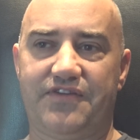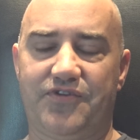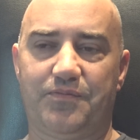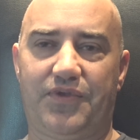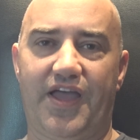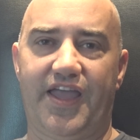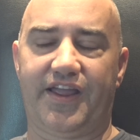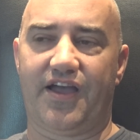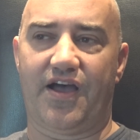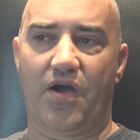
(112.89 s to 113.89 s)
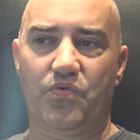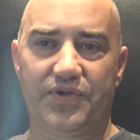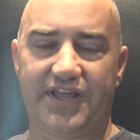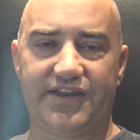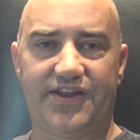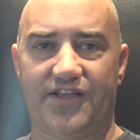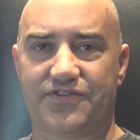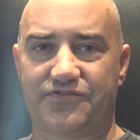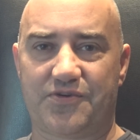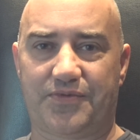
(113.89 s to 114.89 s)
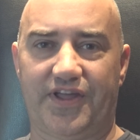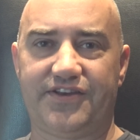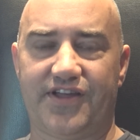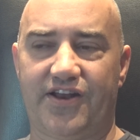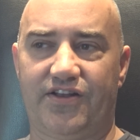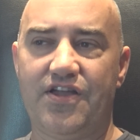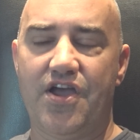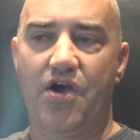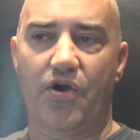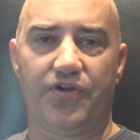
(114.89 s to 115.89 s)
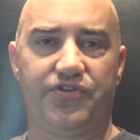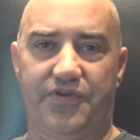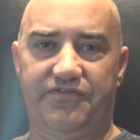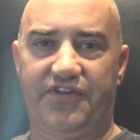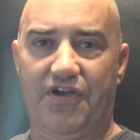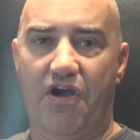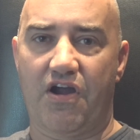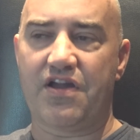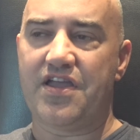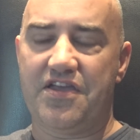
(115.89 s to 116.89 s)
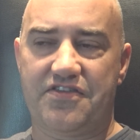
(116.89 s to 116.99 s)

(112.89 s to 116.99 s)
If you're playing uh, a really intensive AAA title or you're doing VR,